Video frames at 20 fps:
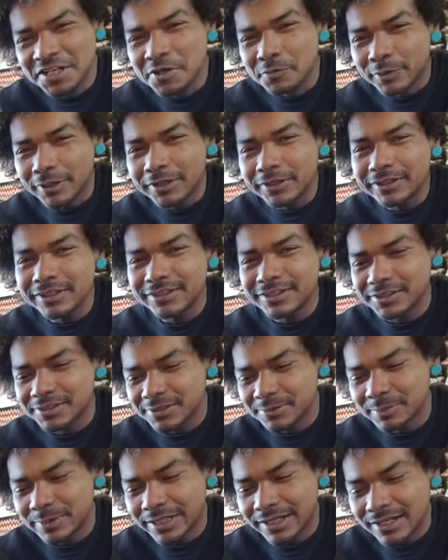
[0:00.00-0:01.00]
but I'll get there
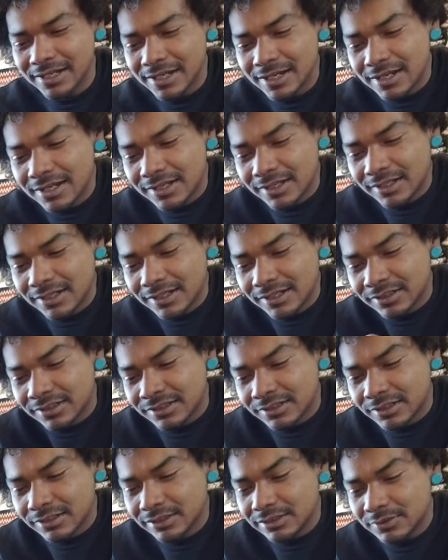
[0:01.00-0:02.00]
someday.
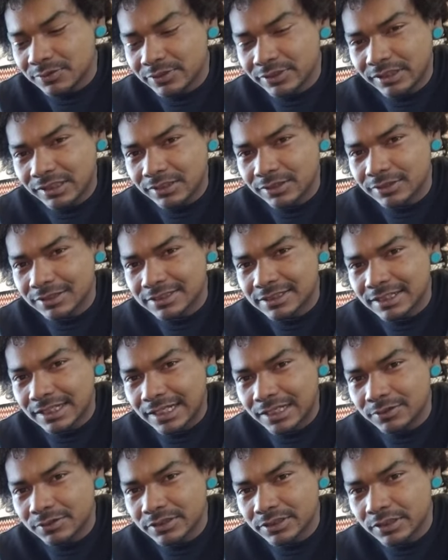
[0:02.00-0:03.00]
She doesn't really
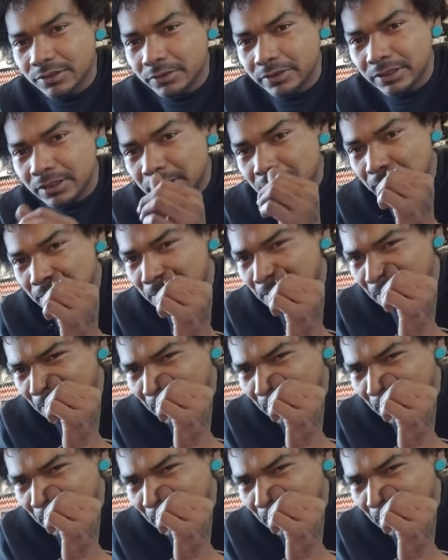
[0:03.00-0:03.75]
understand what's going on.